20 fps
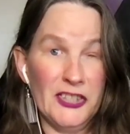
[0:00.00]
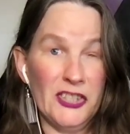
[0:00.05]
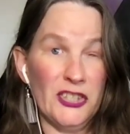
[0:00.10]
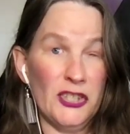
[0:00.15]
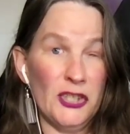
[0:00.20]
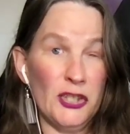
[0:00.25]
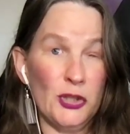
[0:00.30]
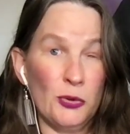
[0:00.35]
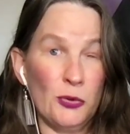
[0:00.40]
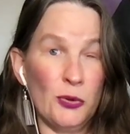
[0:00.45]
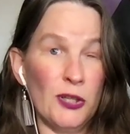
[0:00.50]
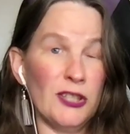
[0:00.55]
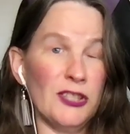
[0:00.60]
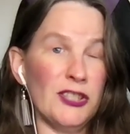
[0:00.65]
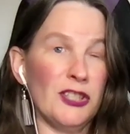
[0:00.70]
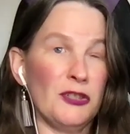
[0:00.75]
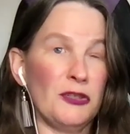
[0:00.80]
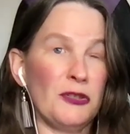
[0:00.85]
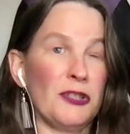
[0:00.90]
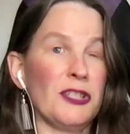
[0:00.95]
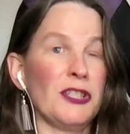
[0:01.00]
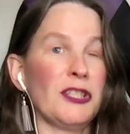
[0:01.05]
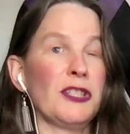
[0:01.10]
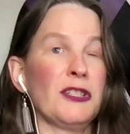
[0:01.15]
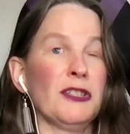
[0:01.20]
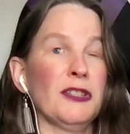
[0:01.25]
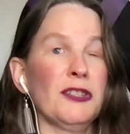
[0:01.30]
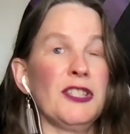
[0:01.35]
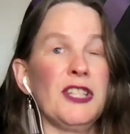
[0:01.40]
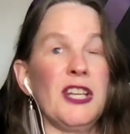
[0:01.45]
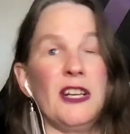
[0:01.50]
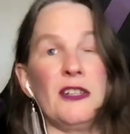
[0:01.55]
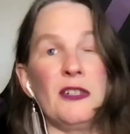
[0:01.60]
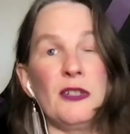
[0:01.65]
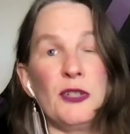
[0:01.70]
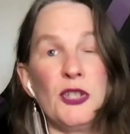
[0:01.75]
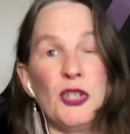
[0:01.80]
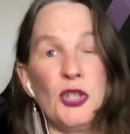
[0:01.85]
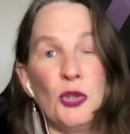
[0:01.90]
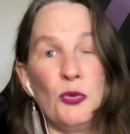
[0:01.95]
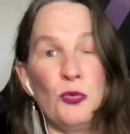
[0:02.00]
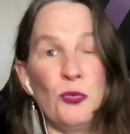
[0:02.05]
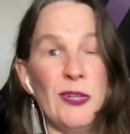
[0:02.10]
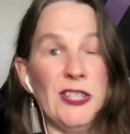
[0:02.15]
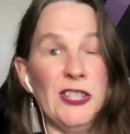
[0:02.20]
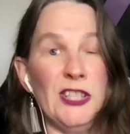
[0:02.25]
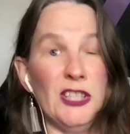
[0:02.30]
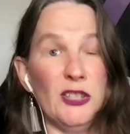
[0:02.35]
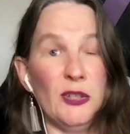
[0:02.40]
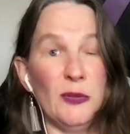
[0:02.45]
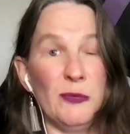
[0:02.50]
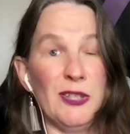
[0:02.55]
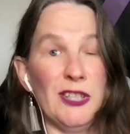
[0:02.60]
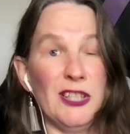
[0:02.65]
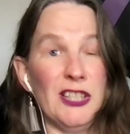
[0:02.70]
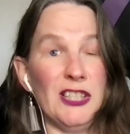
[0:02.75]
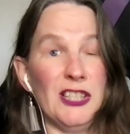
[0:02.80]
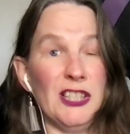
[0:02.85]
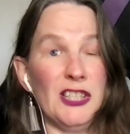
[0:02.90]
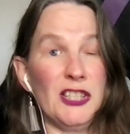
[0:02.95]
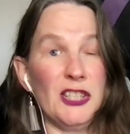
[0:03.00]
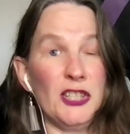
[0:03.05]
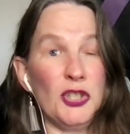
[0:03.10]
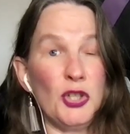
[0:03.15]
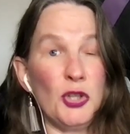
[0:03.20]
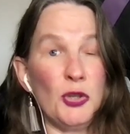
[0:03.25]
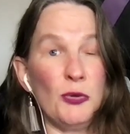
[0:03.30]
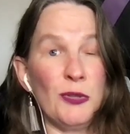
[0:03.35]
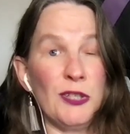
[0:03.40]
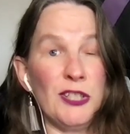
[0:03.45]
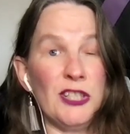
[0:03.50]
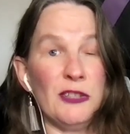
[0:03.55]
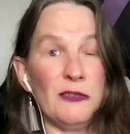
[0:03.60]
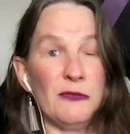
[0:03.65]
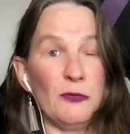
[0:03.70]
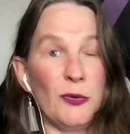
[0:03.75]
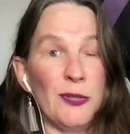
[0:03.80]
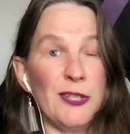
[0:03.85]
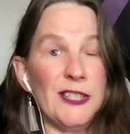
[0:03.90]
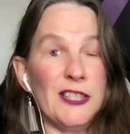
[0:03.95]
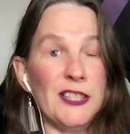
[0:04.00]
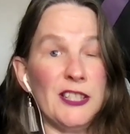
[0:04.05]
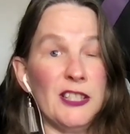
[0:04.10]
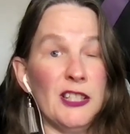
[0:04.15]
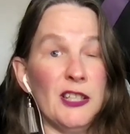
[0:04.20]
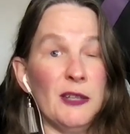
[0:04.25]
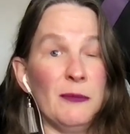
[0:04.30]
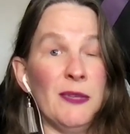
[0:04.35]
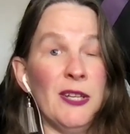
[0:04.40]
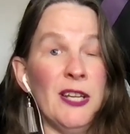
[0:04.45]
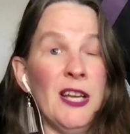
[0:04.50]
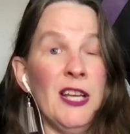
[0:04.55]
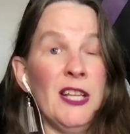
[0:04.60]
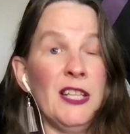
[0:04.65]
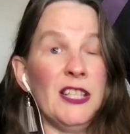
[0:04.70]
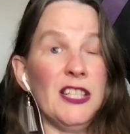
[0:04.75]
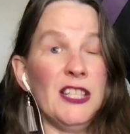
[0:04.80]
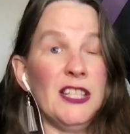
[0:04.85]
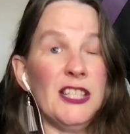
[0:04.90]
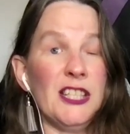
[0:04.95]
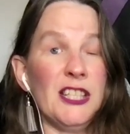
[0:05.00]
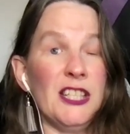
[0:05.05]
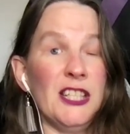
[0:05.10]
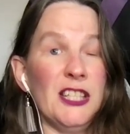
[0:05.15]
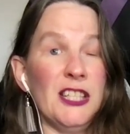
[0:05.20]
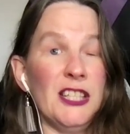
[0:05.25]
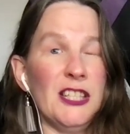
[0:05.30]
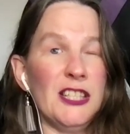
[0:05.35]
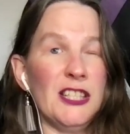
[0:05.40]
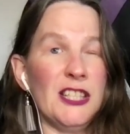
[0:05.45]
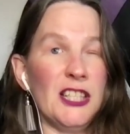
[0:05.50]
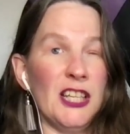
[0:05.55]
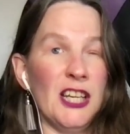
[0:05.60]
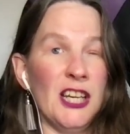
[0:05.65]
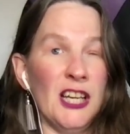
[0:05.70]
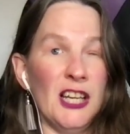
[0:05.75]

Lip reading: is swords in traditional tarot, so wisdom, and this is intuitive wisdom. This is